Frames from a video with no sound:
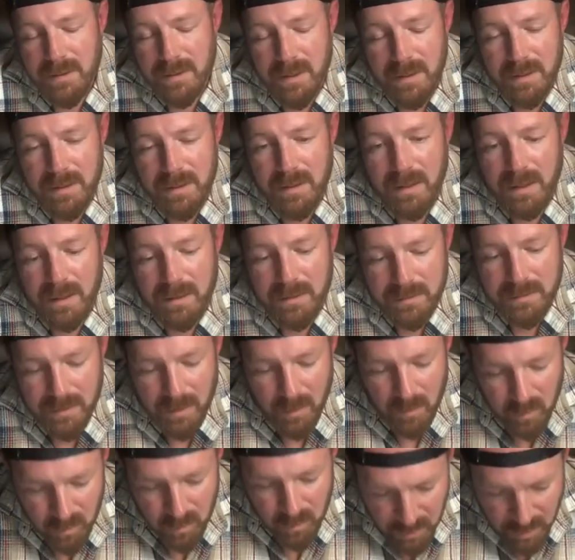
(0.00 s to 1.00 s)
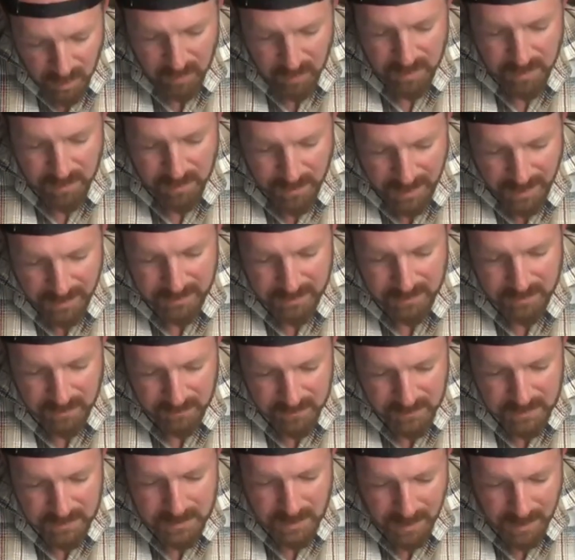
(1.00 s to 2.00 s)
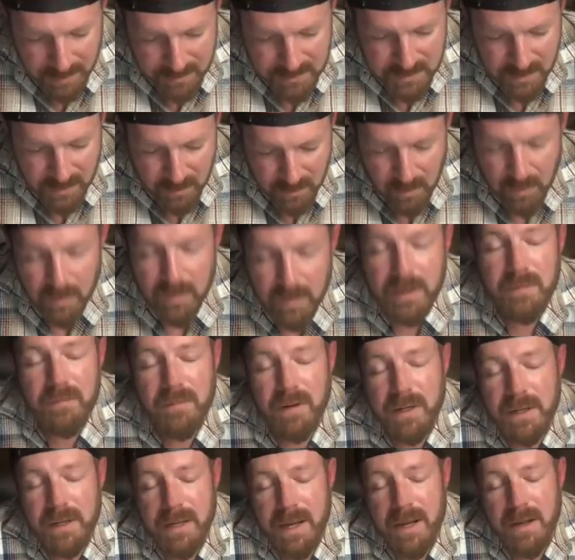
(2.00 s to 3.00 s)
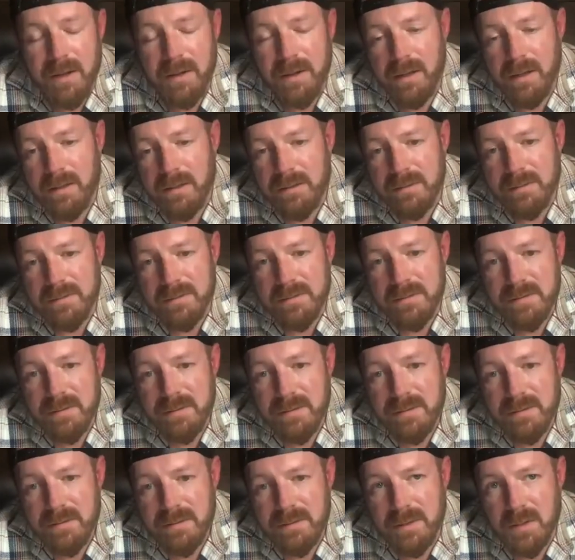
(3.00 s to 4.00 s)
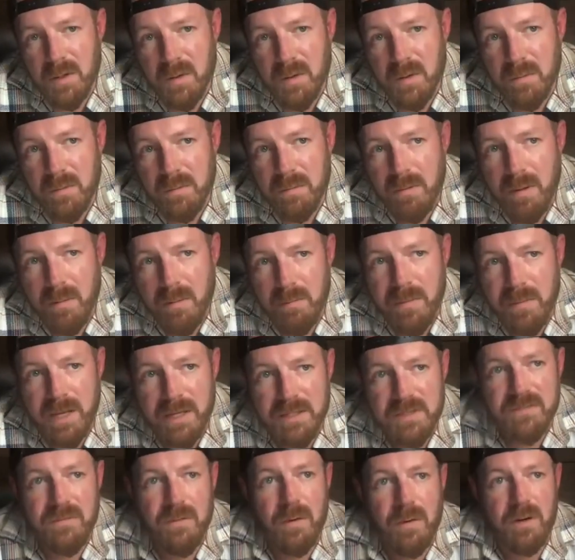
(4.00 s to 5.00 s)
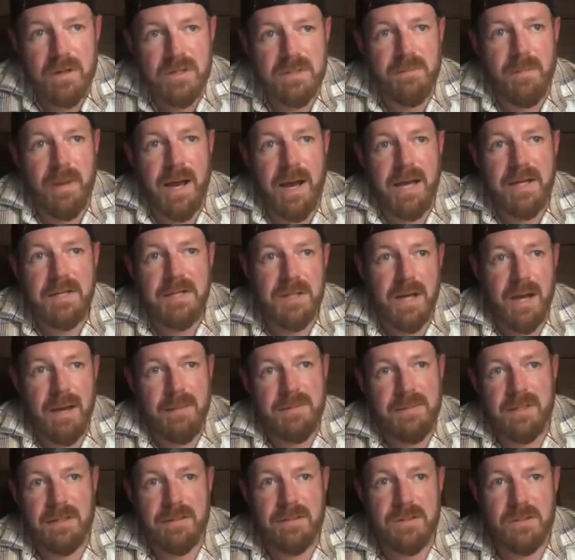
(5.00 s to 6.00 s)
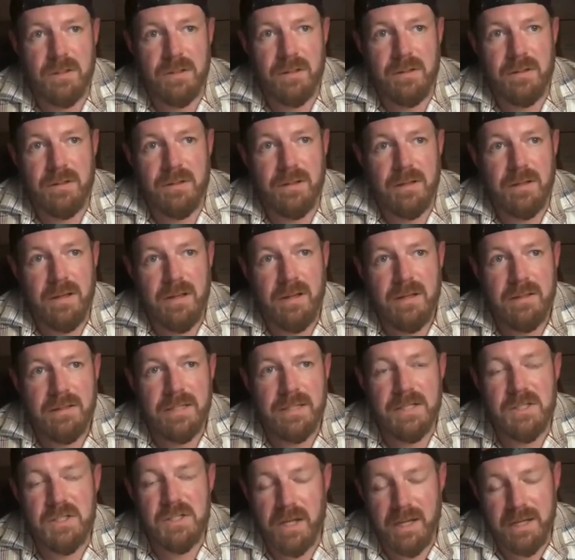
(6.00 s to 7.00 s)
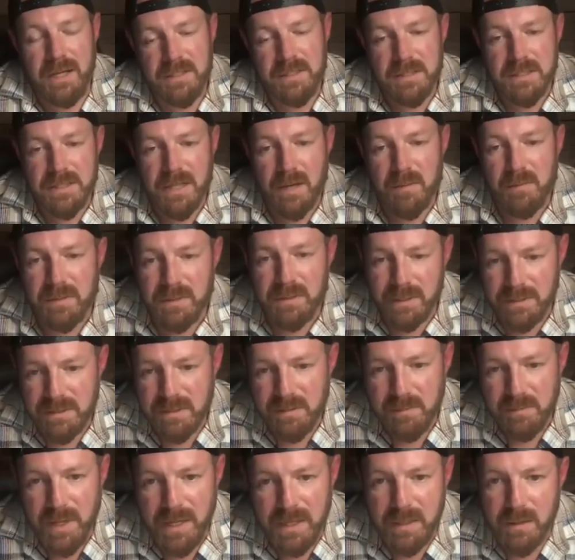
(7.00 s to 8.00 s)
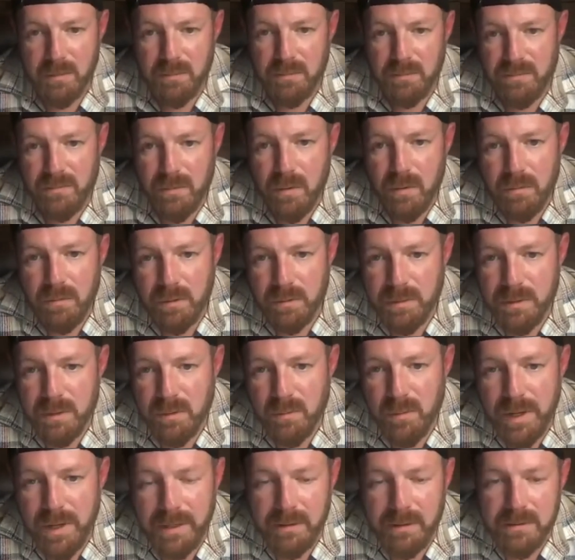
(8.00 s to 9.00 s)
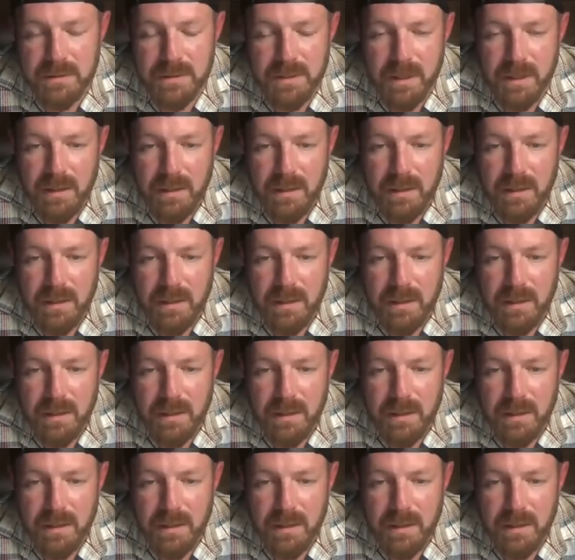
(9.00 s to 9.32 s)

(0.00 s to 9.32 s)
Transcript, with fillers: uh, a real reminder of the times that we're in right now. And you know, as far as my job's concerned, the changes I would need to make going forward with the weddings,